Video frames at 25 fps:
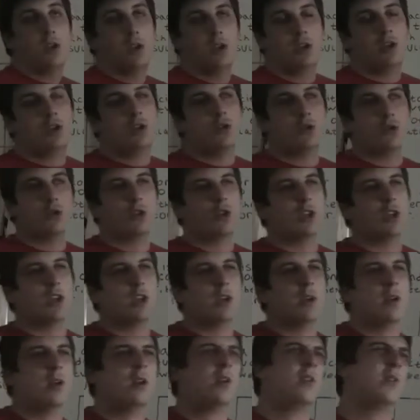it's
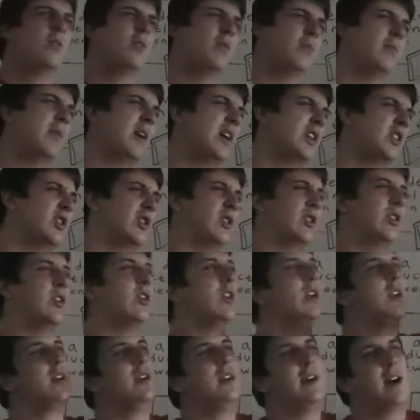usually measured
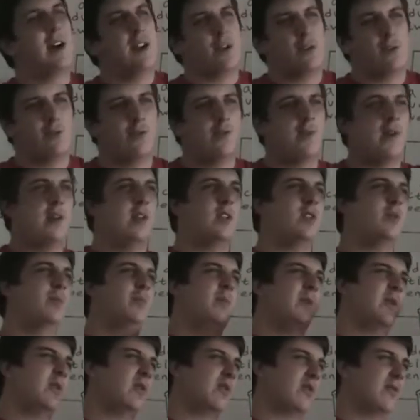in nanofarads,
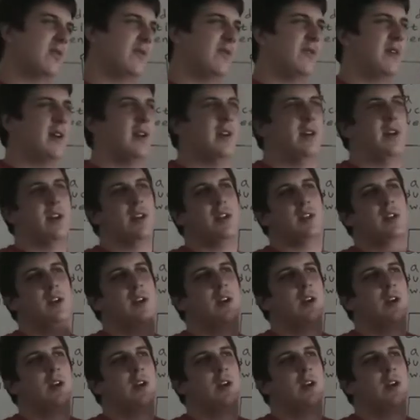picofarads,